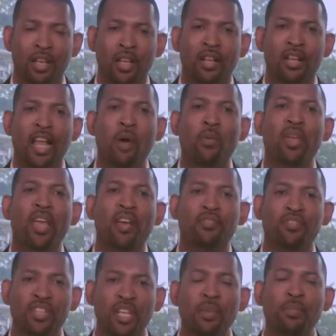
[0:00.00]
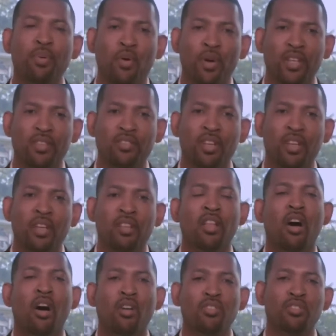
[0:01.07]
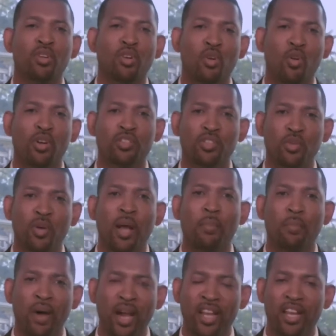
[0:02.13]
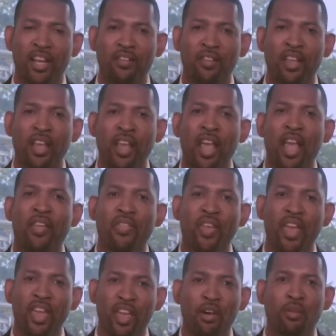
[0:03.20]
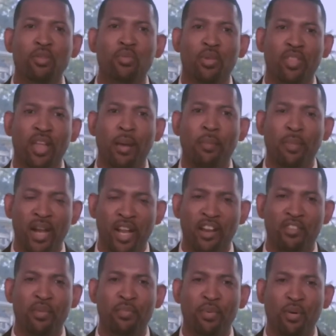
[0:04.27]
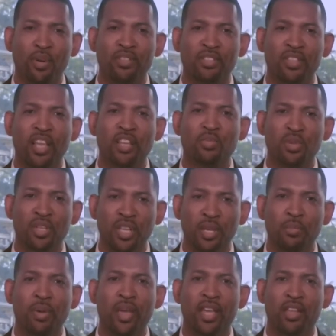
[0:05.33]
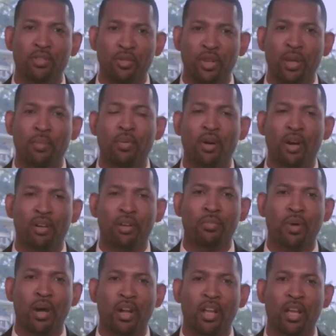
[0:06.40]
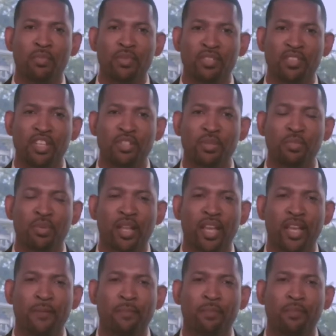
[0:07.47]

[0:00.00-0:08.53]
Now we have 10 points that also go into our binary, and that helps with our binary points as we get paid through that part of the compensation plan.